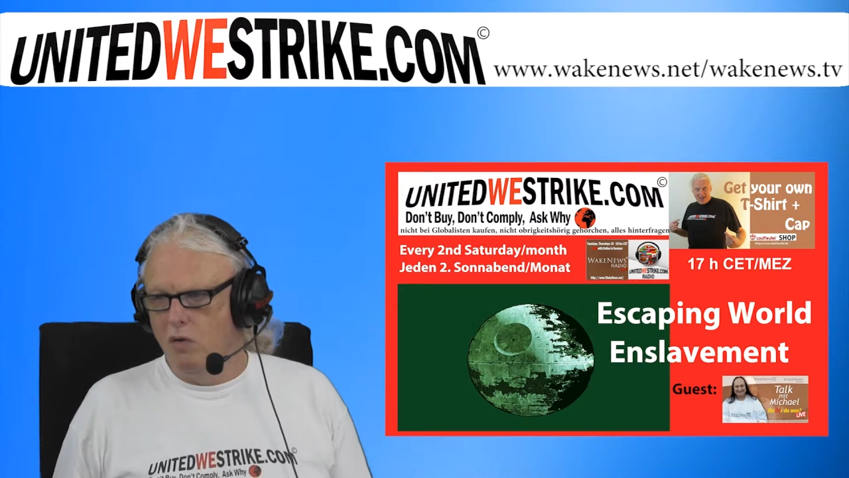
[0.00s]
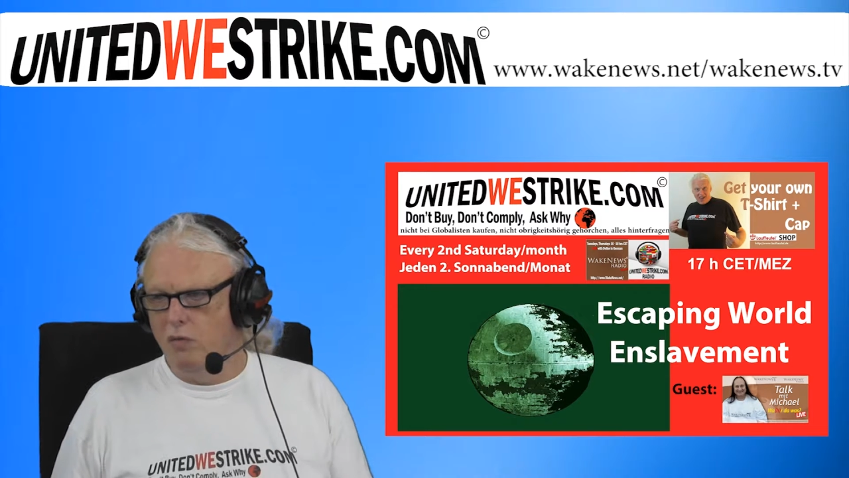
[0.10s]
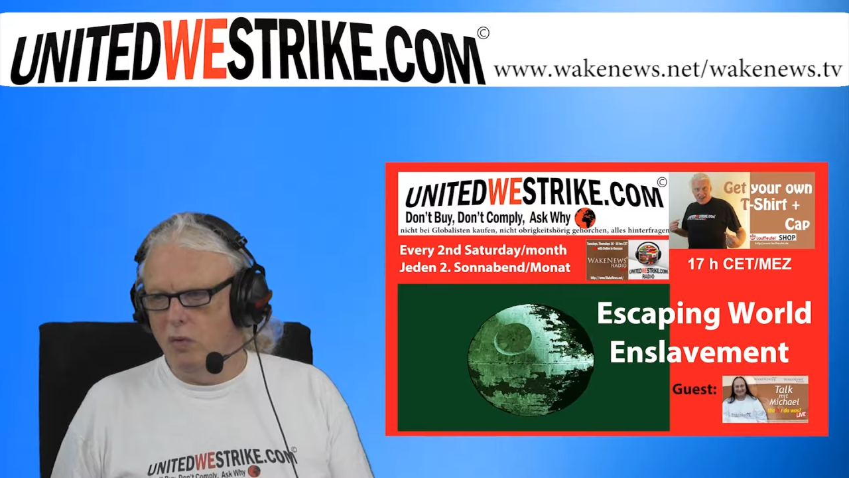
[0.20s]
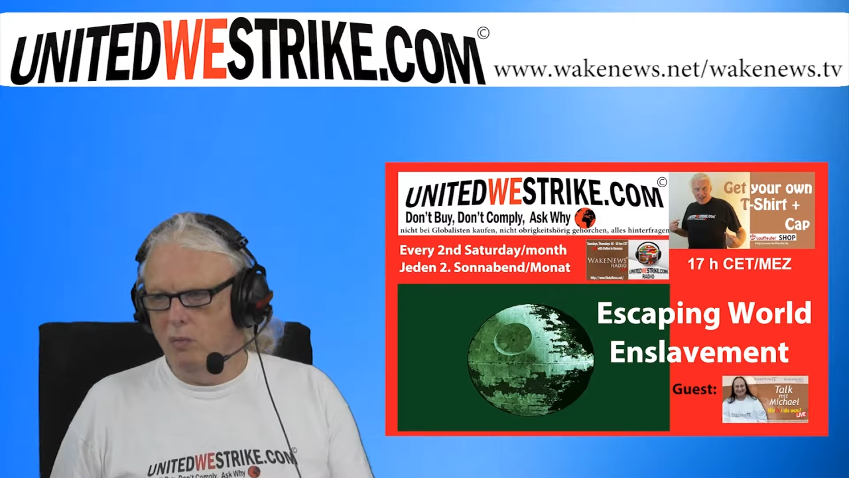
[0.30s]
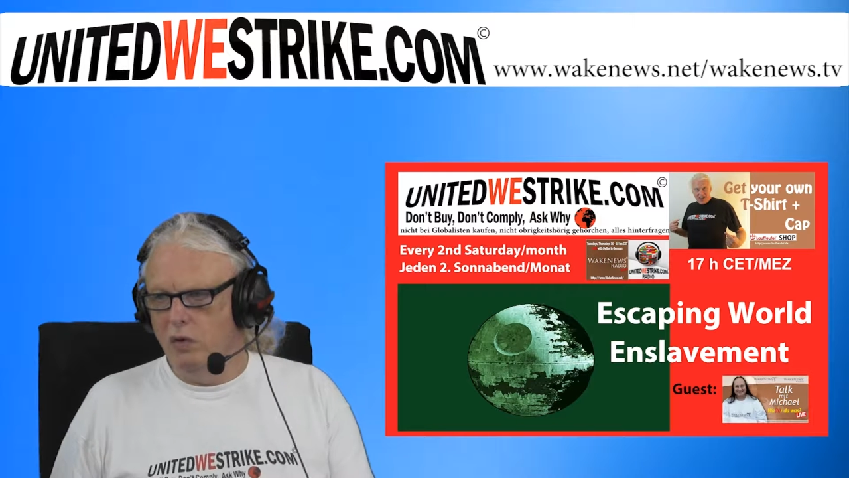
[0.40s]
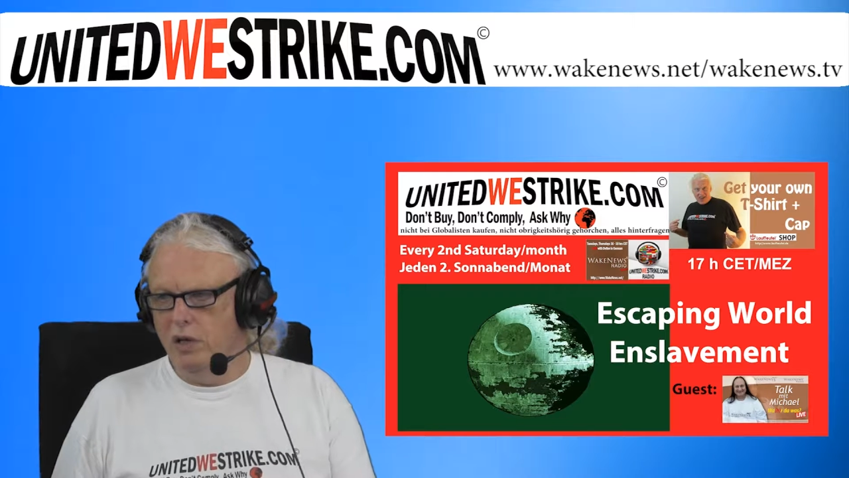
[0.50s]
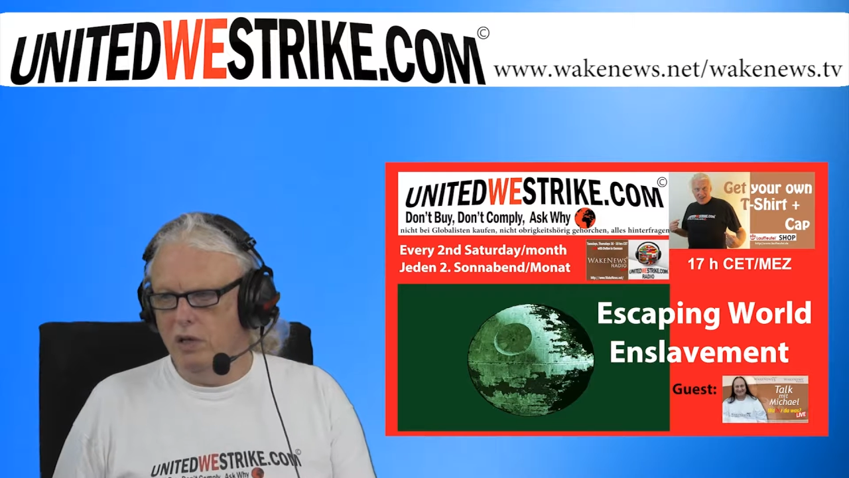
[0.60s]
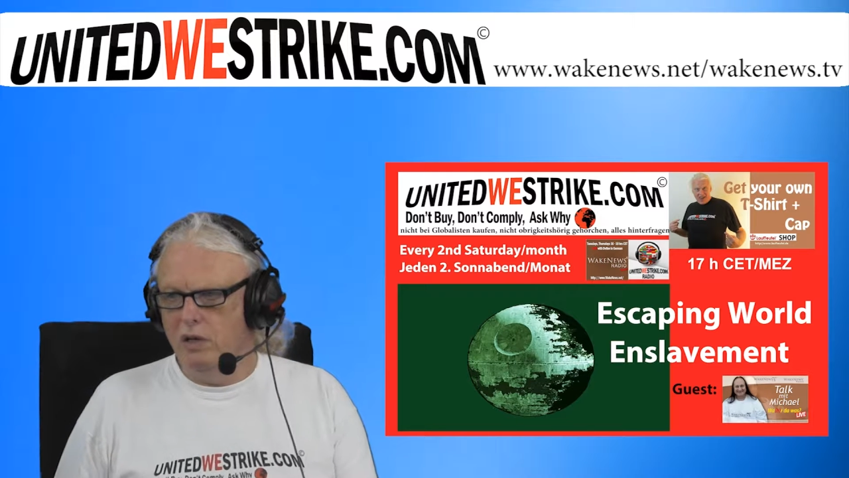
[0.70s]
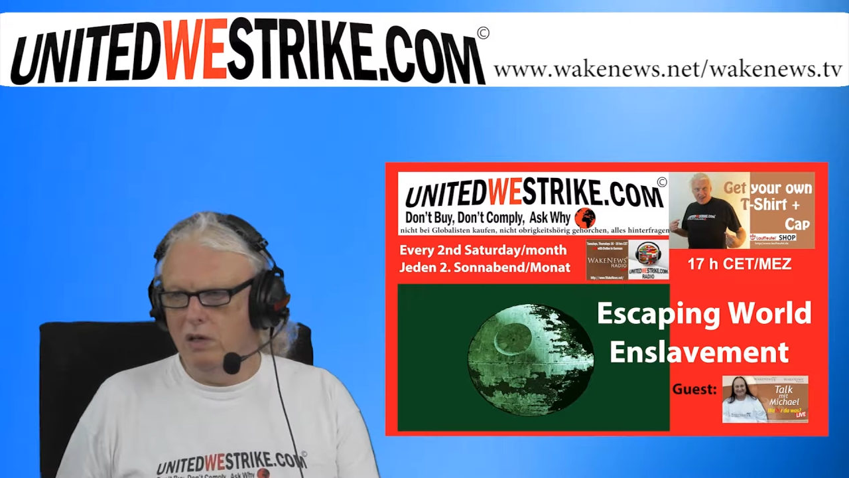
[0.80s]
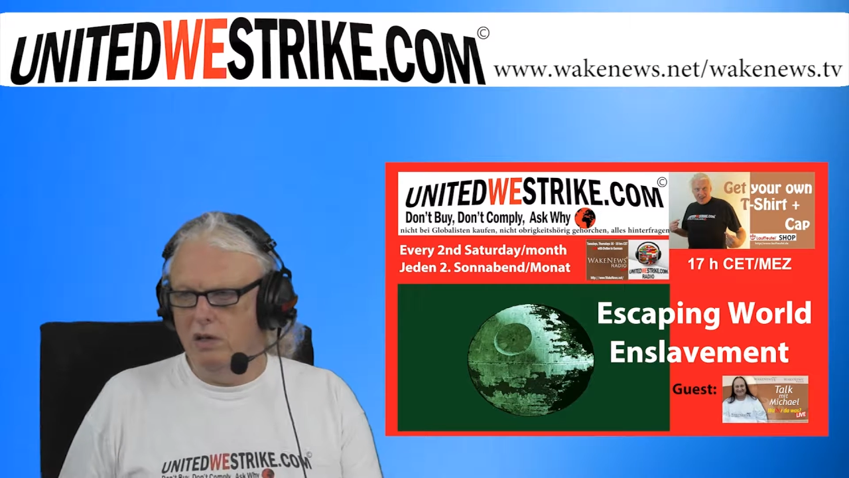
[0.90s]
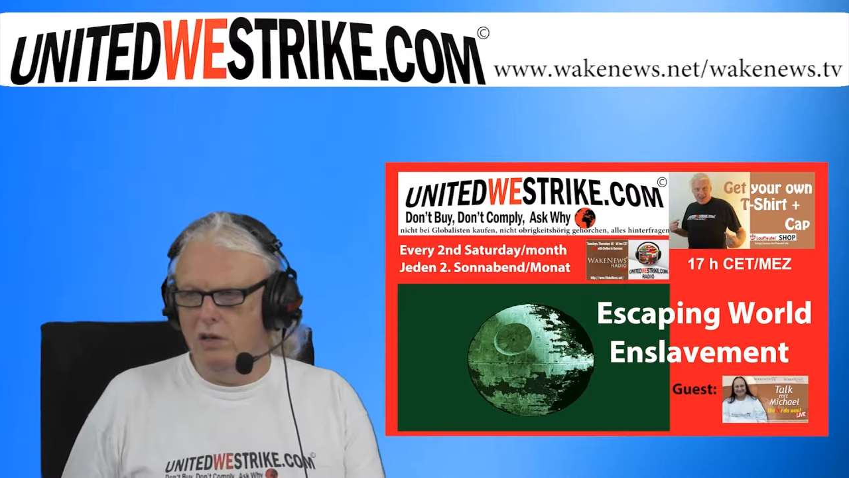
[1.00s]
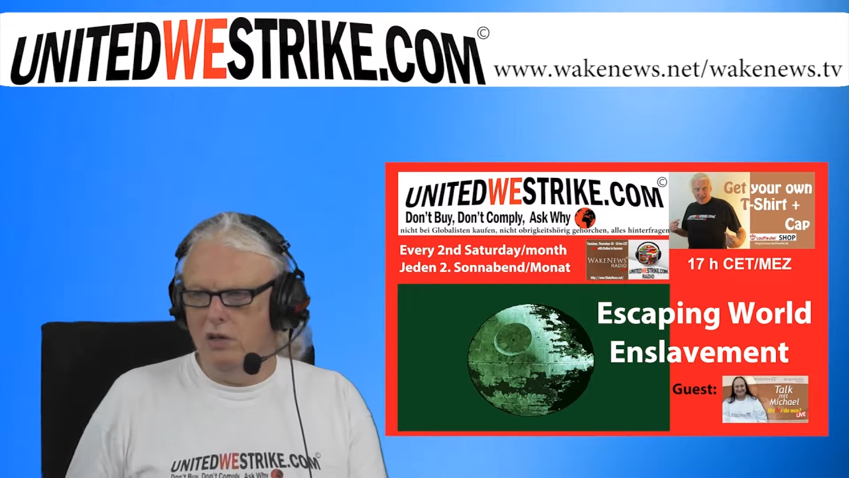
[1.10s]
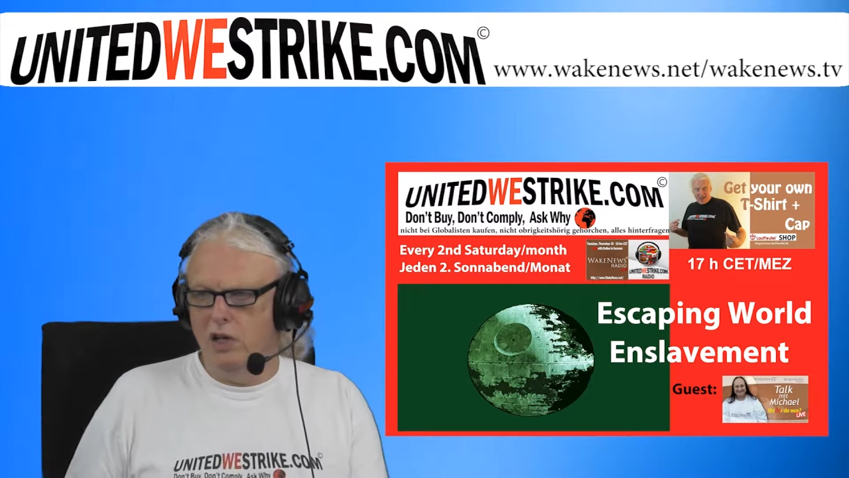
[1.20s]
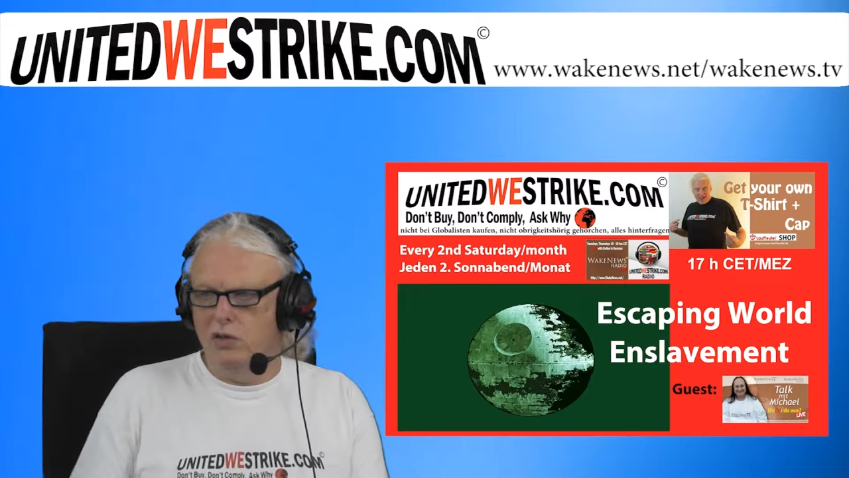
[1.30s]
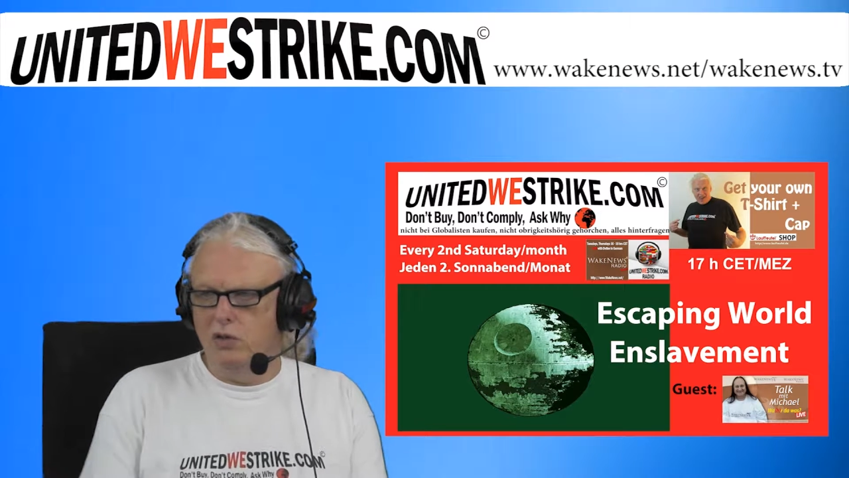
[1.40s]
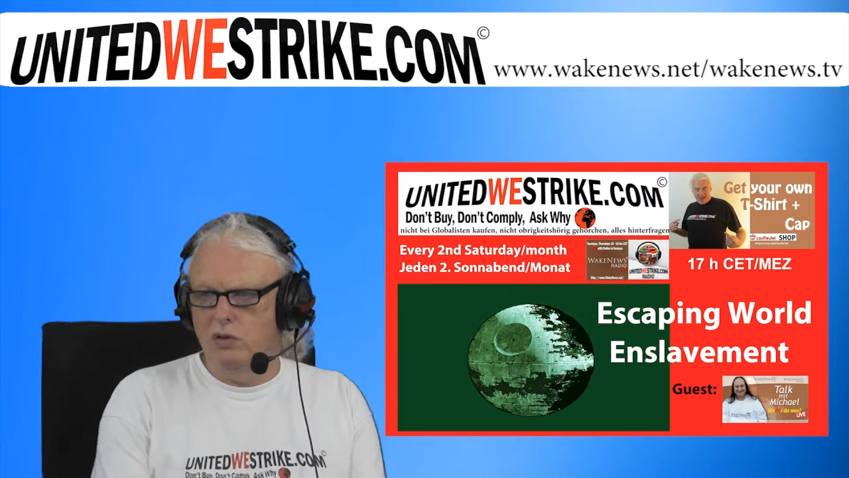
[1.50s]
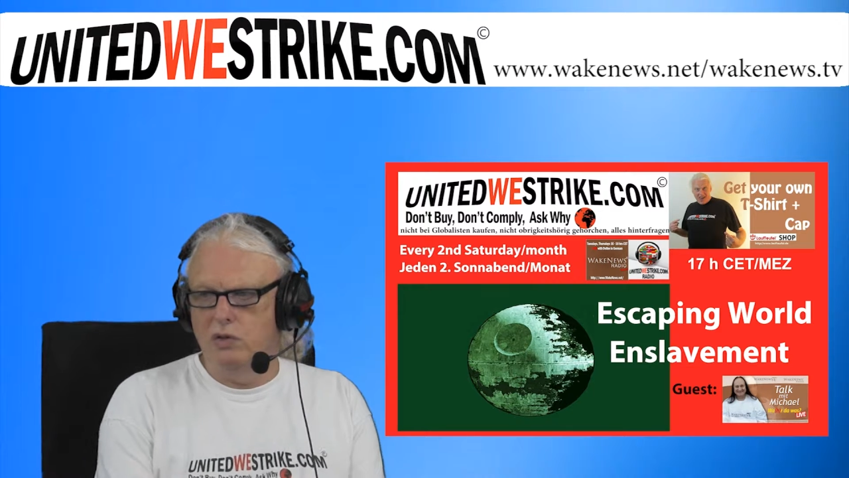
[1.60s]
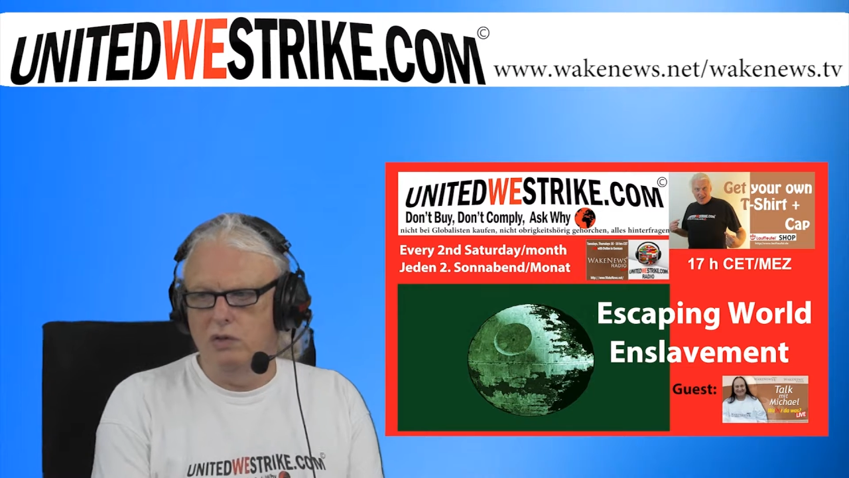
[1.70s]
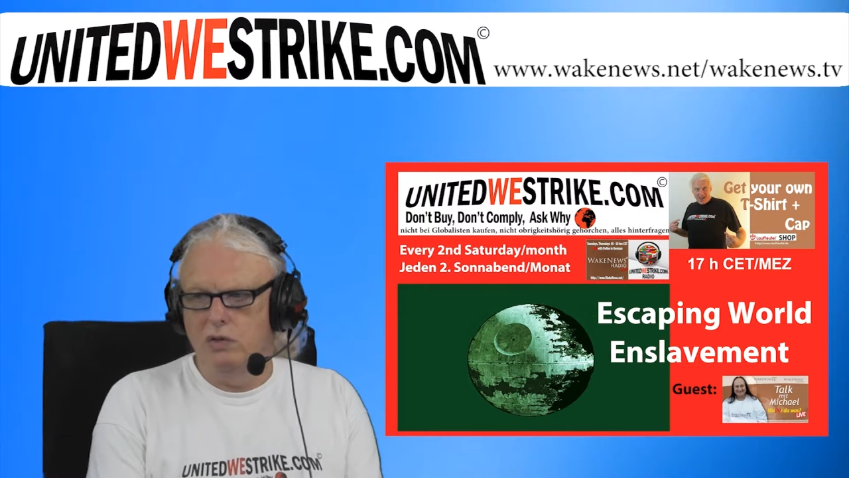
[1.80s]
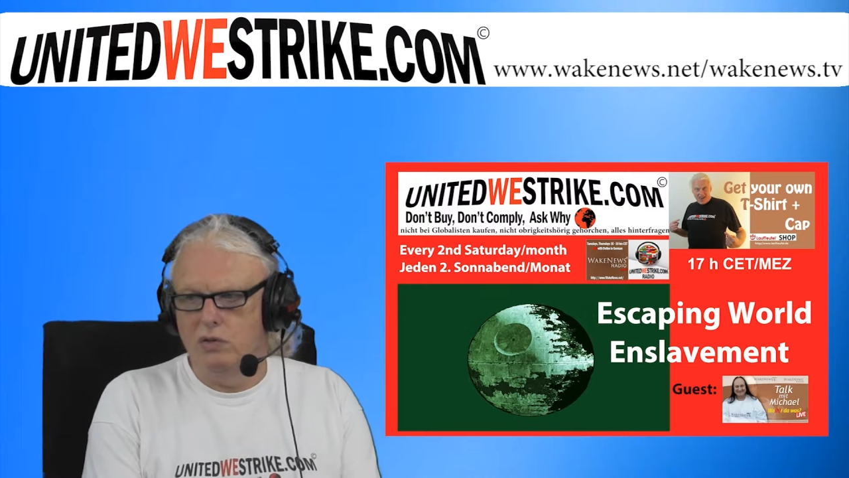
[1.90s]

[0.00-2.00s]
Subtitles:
from real natural